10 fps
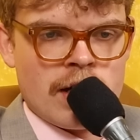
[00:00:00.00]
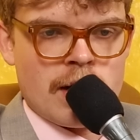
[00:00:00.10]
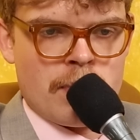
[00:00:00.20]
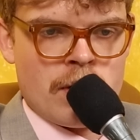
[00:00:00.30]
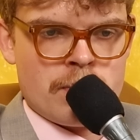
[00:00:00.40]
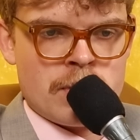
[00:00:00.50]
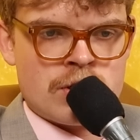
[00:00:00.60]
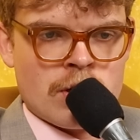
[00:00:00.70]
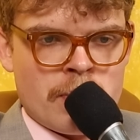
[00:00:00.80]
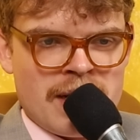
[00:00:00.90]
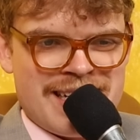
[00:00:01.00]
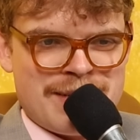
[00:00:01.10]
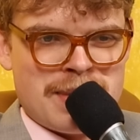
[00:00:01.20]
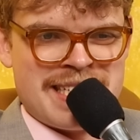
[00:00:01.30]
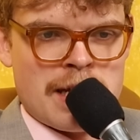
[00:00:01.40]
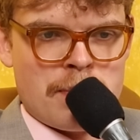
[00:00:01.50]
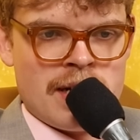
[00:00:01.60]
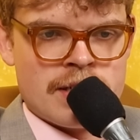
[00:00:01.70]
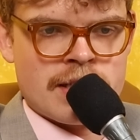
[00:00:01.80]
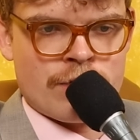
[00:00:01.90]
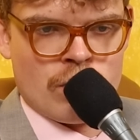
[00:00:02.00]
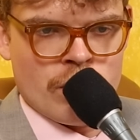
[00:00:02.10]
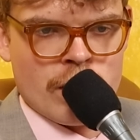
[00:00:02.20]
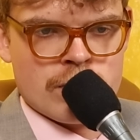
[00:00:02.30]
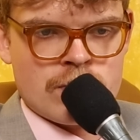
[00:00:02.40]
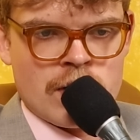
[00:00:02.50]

you look at Persepolis, they've got those